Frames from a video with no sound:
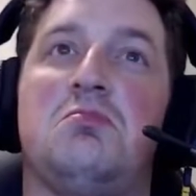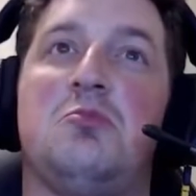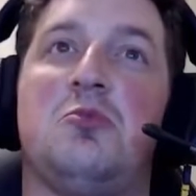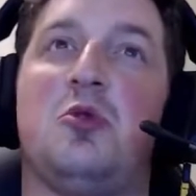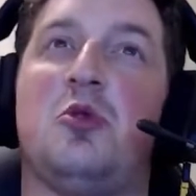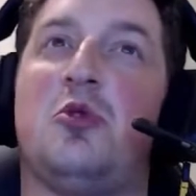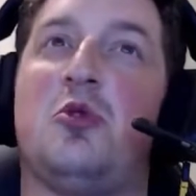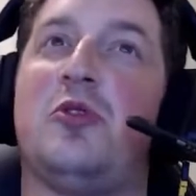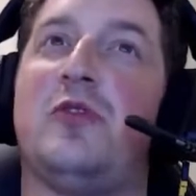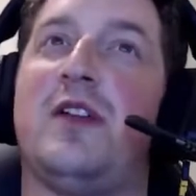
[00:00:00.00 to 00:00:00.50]

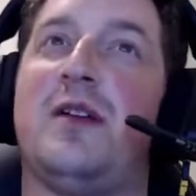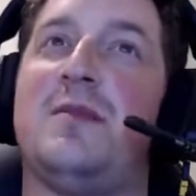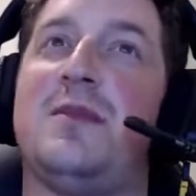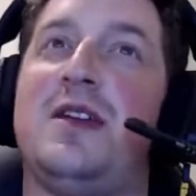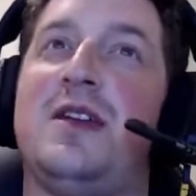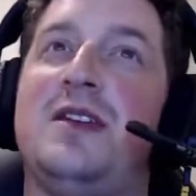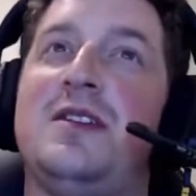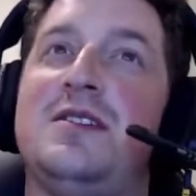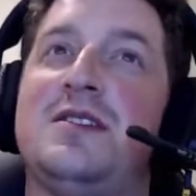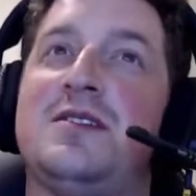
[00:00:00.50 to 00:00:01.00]
what all that
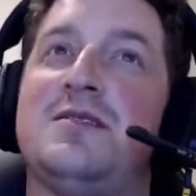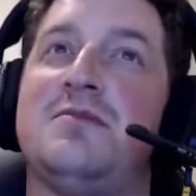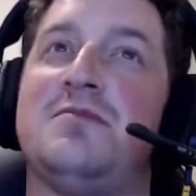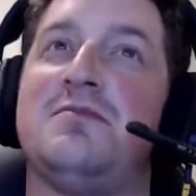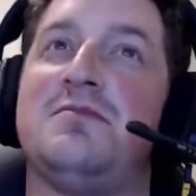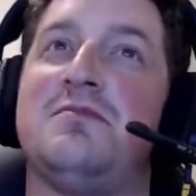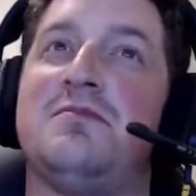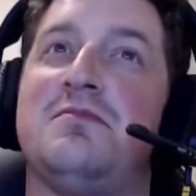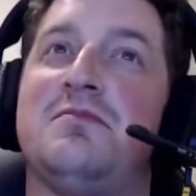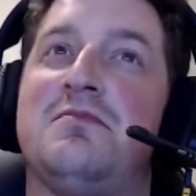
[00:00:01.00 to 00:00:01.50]
means.
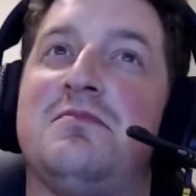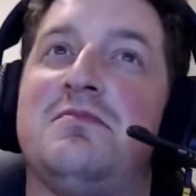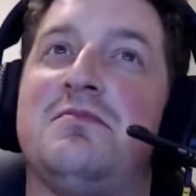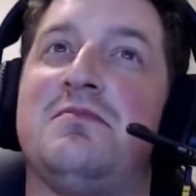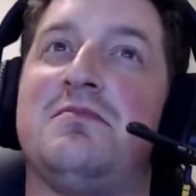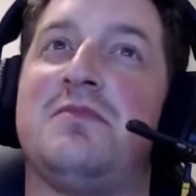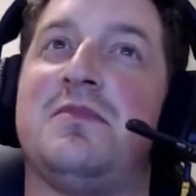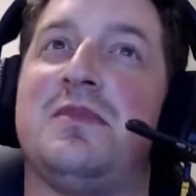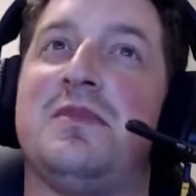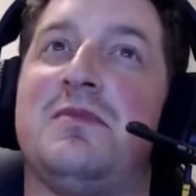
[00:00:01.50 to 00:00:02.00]

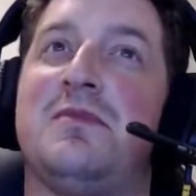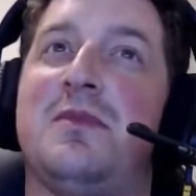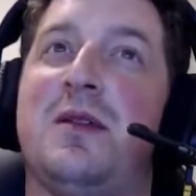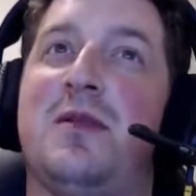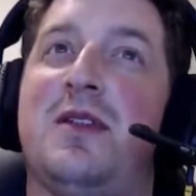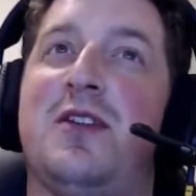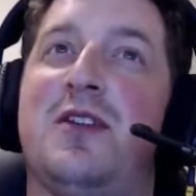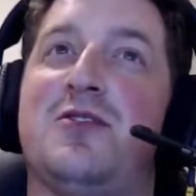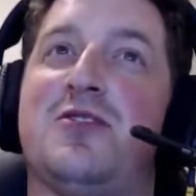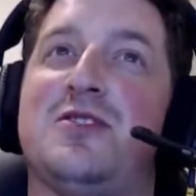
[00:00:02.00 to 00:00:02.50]

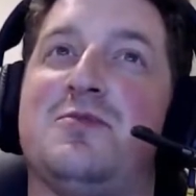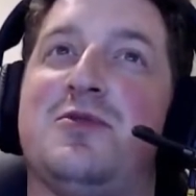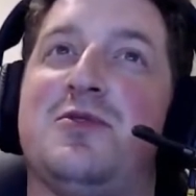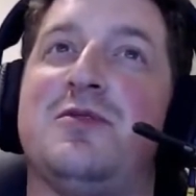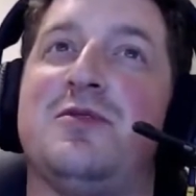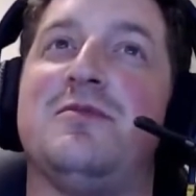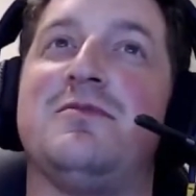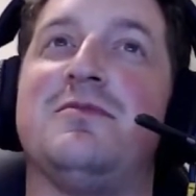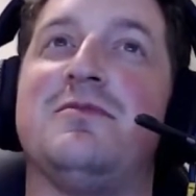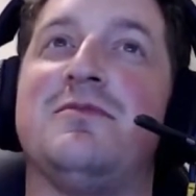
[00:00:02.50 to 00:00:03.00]
Maybe they'll just put
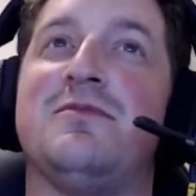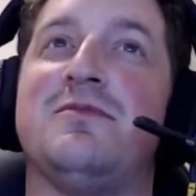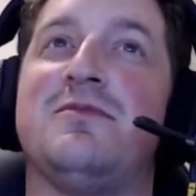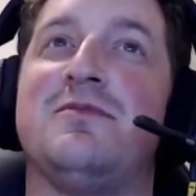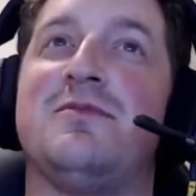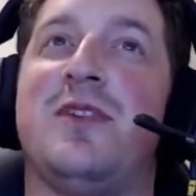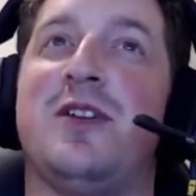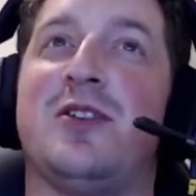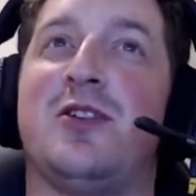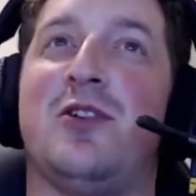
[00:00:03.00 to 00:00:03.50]

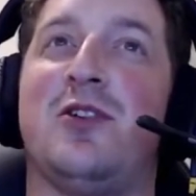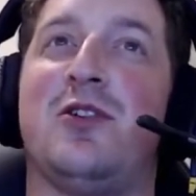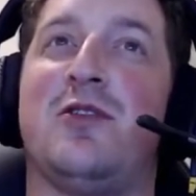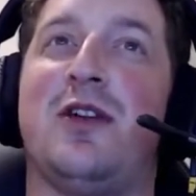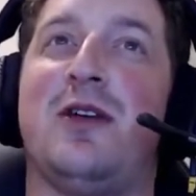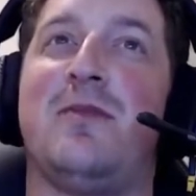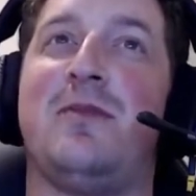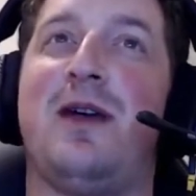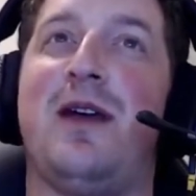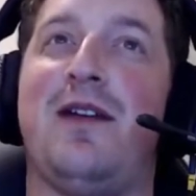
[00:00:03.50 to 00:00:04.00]
a
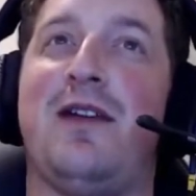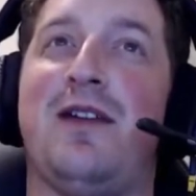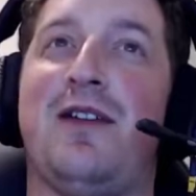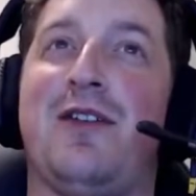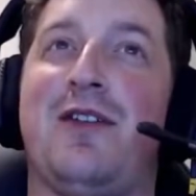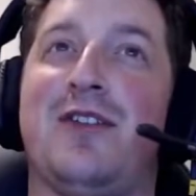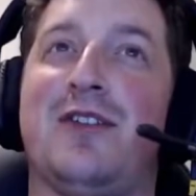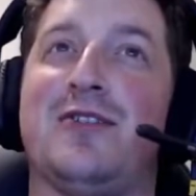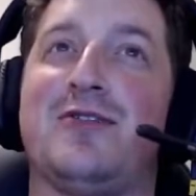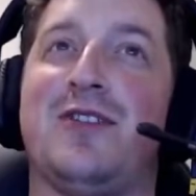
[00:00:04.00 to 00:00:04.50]
concrete barrier
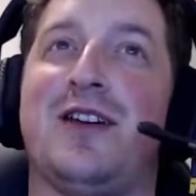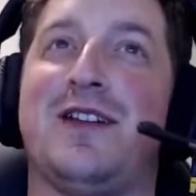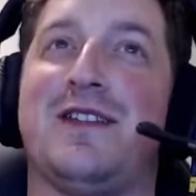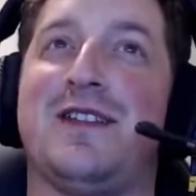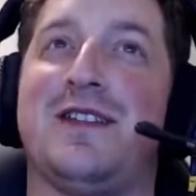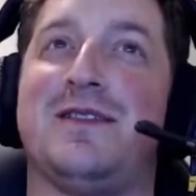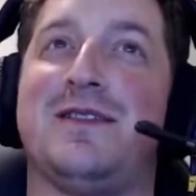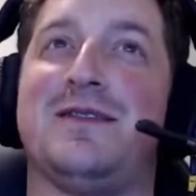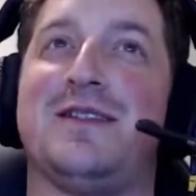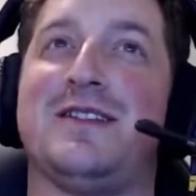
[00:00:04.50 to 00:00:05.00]
on a track
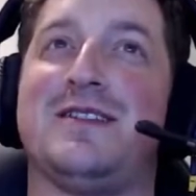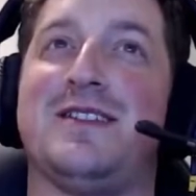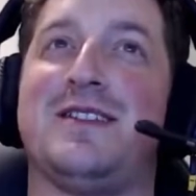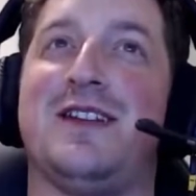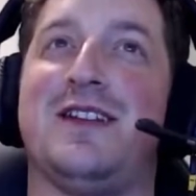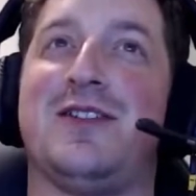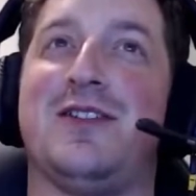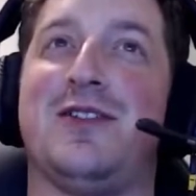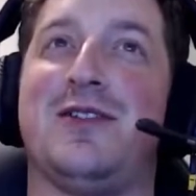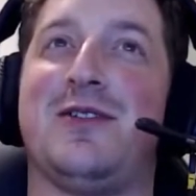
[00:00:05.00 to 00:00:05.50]
that doesn't need
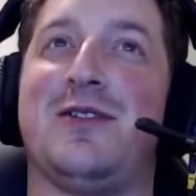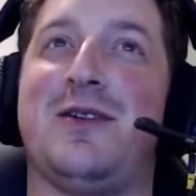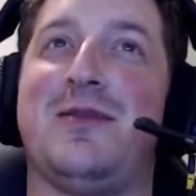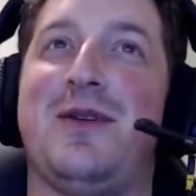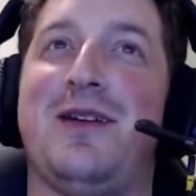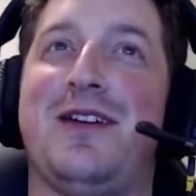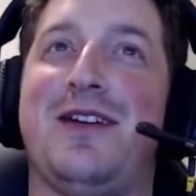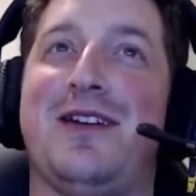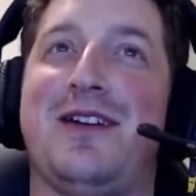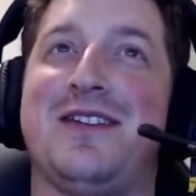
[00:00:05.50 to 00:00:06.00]
a concrete
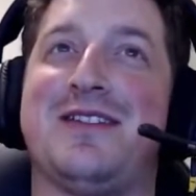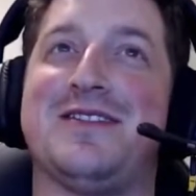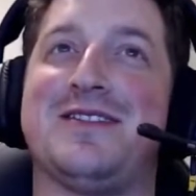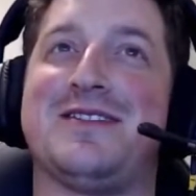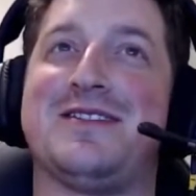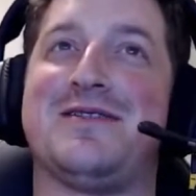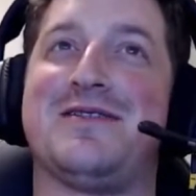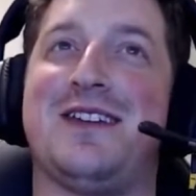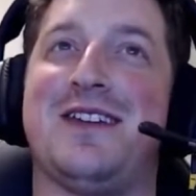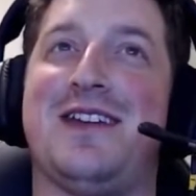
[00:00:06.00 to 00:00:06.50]
barrier
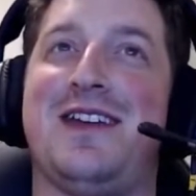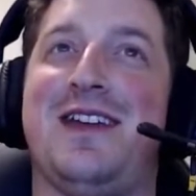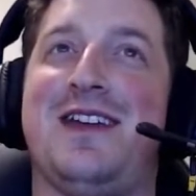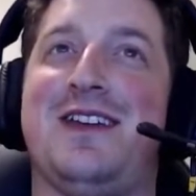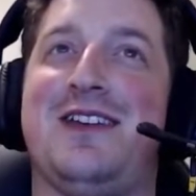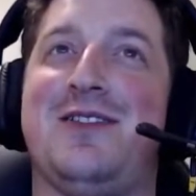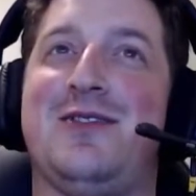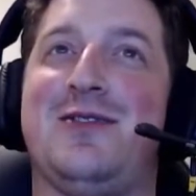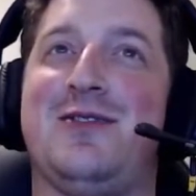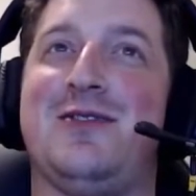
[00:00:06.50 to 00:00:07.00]
because they
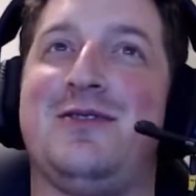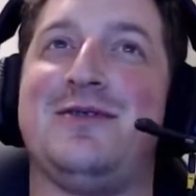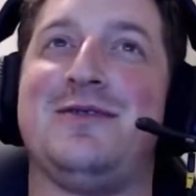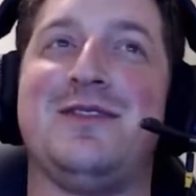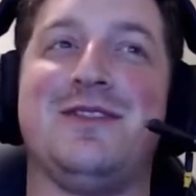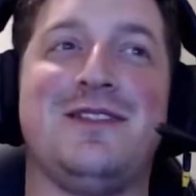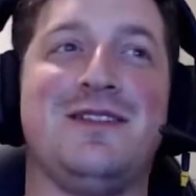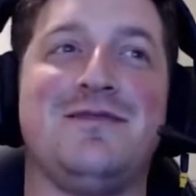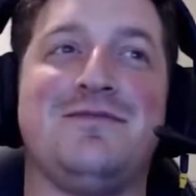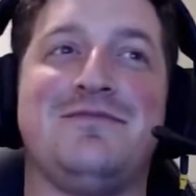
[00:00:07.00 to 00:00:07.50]
can, or
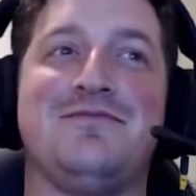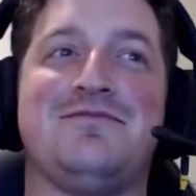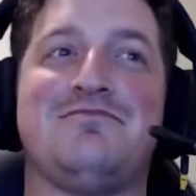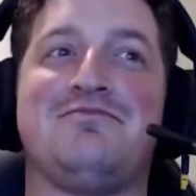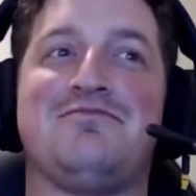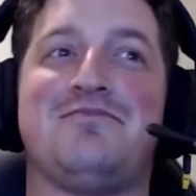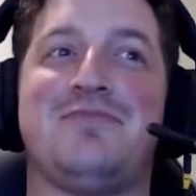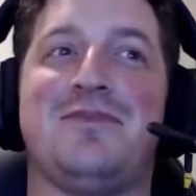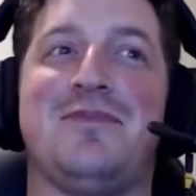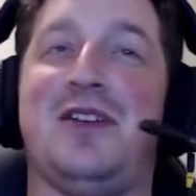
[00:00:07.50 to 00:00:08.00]

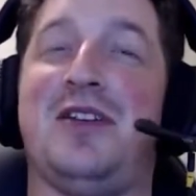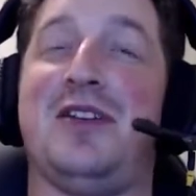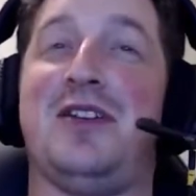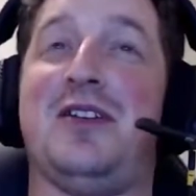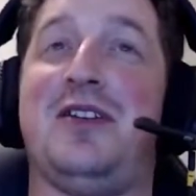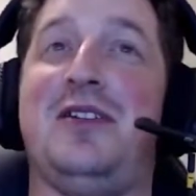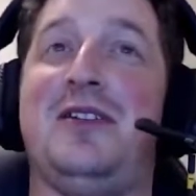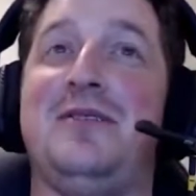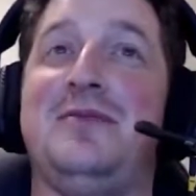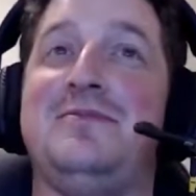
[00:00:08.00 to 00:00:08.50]
I don't know.